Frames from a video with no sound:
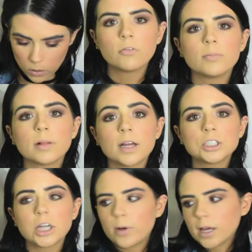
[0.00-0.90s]
For
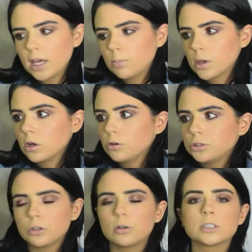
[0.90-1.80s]
blush, I want to keep it
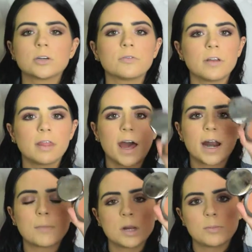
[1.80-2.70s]
neutral, so for that
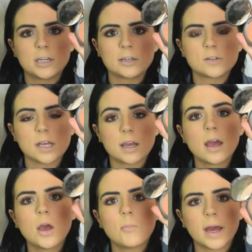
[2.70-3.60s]
I'm going to be using
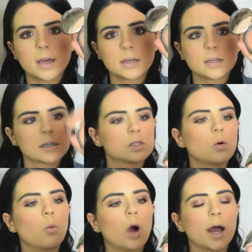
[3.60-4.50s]
Becca's
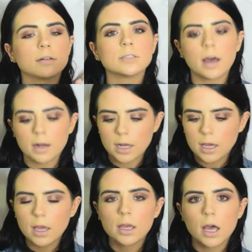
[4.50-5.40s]
Wild
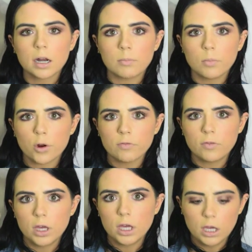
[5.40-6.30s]
Honey and a
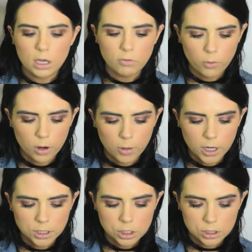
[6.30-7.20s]
Morphe E4
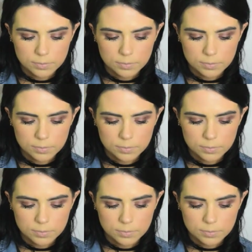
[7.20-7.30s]
brush.